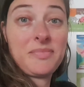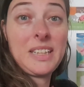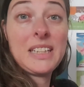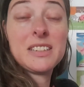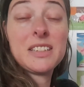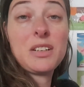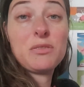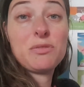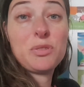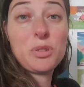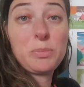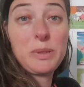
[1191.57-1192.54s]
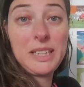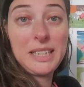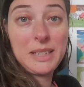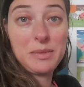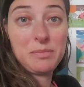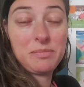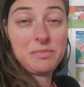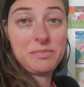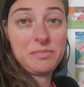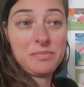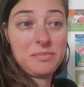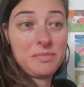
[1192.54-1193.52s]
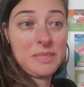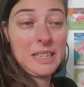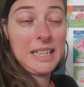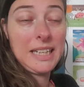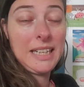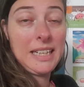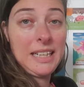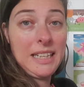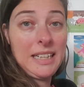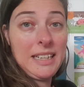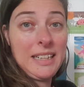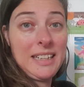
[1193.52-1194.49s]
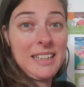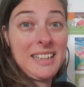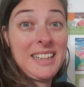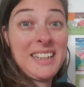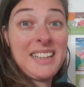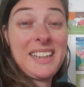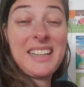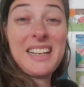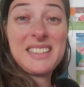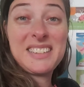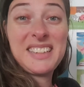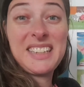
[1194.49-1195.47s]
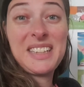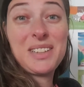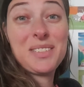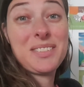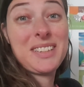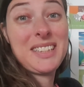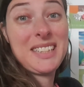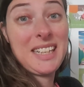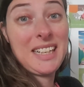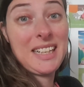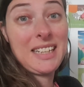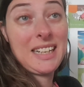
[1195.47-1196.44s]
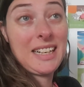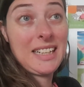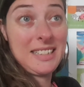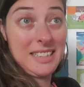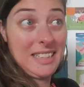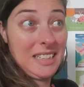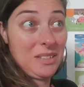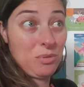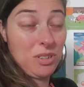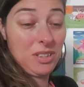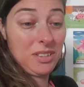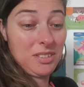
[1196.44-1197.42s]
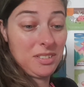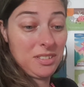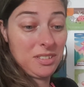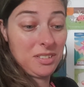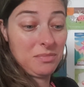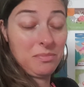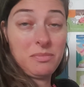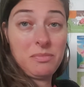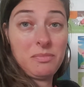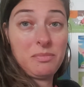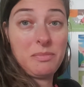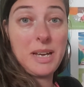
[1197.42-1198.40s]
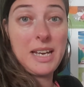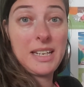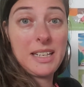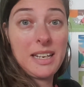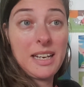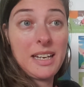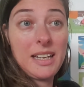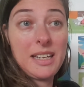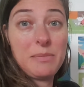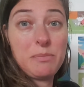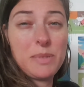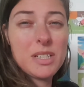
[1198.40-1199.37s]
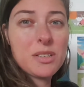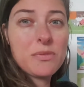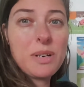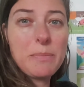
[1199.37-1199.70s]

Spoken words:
It's now 4 p.m. The last thing of the day that I did was make a mystery